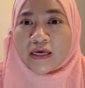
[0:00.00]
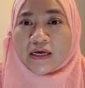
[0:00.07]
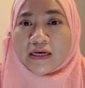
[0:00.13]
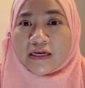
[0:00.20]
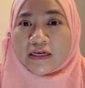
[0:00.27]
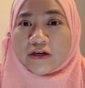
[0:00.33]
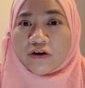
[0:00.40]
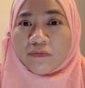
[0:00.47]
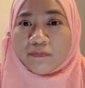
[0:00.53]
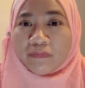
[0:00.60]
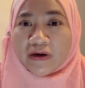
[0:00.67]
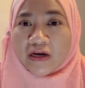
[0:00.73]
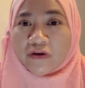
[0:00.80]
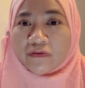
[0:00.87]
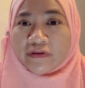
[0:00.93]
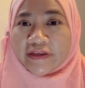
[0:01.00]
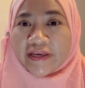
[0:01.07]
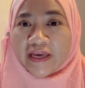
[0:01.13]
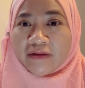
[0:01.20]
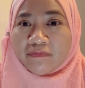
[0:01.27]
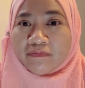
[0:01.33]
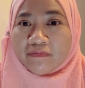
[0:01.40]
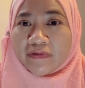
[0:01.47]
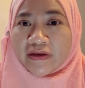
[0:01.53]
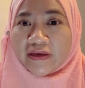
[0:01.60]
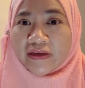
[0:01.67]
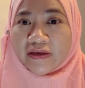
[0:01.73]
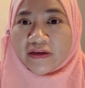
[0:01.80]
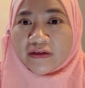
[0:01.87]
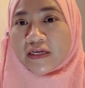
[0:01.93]
A compound can
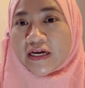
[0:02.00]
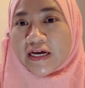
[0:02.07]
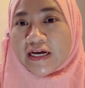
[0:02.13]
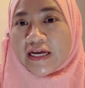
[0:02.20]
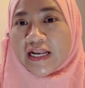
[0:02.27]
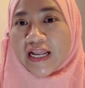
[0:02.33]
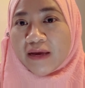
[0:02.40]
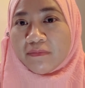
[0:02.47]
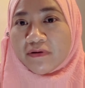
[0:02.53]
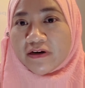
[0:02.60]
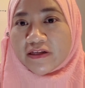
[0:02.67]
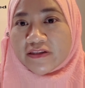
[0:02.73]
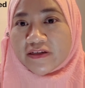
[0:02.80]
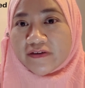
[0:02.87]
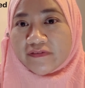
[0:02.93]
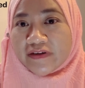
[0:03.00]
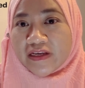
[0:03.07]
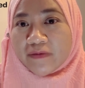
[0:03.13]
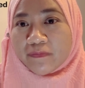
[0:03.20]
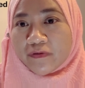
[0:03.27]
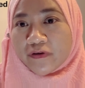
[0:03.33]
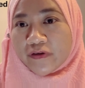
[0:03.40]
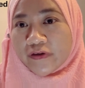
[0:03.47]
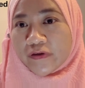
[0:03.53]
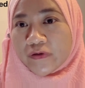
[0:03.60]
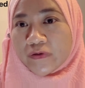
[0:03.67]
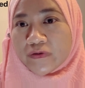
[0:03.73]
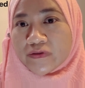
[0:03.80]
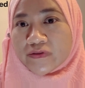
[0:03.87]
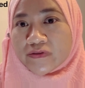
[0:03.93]
be a laboratory
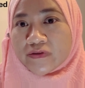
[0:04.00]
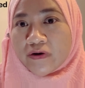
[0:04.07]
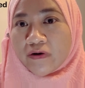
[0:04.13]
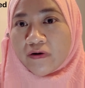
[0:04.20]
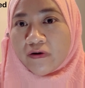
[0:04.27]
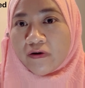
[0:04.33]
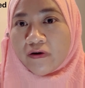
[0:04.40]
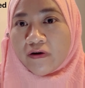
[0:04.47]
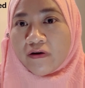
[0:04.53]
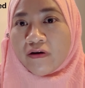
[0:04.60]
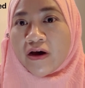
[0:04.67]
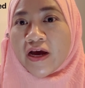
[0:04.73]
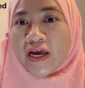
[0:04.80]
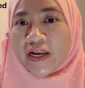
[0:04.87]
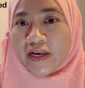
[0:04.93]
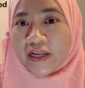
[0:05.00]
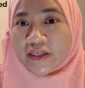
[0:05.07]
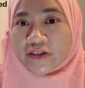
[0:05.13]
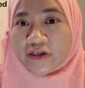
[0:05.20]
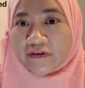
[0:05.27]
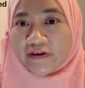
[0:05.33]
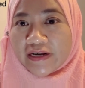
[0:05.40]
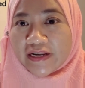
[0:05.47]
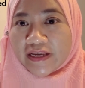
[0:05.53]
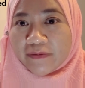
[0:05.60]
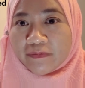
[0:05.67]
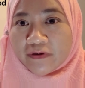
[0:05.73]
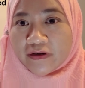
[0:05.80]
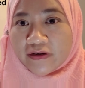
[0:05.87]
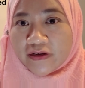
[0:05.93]
produce or naturally
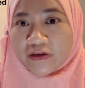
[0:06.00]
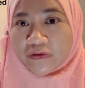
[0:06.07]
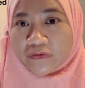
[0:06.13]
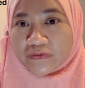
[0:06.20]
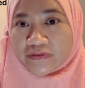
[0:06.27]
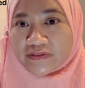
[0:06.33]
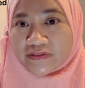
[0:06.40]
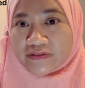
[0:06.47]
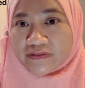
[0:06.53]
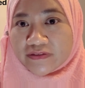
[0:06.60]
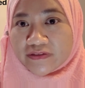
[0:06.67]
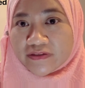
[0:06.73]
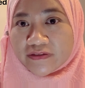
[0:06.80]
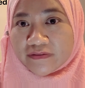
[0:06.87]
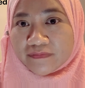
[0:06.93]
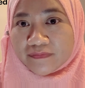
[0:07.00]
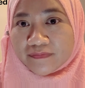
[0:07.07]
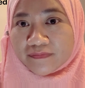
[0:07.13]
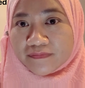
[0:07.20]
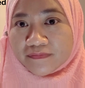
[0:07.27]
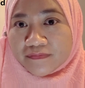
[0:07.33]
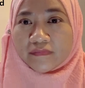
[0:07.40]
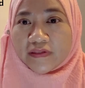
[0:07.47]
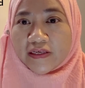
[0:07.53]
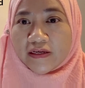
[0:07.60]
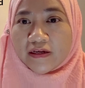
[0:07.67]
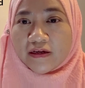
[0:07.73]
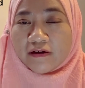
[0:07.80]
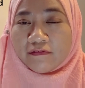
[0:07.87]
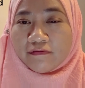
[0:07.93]
produced.
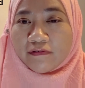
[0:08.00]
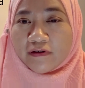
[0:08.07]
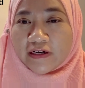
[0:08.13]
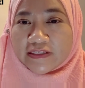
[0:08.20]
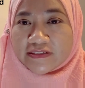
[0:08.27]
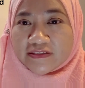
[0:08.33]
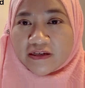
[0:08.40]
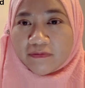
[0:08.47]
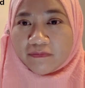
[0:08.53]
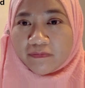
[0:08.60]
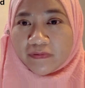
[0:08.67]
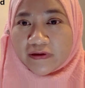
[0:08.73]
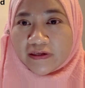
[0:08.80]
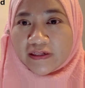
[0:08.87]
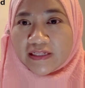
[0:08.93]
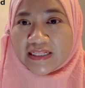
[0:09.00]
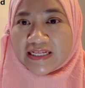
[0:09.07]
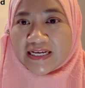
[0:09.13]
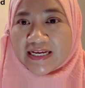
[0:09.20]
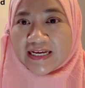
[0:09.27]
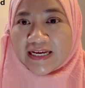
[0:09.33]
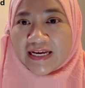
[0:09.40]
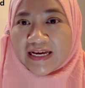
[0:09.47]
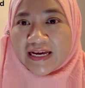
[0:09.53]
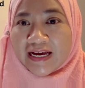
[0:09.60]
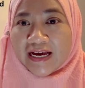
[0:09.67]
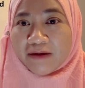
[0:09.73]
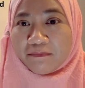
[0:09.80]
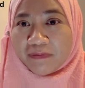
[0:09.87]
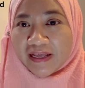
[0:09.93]
For example, a
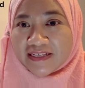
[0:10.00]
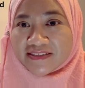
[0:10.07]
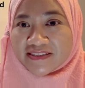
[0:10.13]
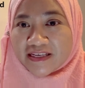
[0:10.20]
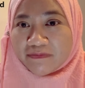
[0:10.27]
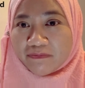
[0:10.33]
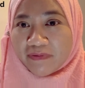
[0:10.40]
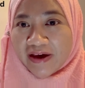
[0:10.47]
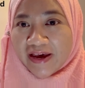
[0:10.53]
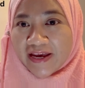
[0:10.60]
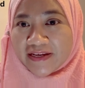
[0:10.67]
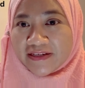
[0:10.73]
plastic bag.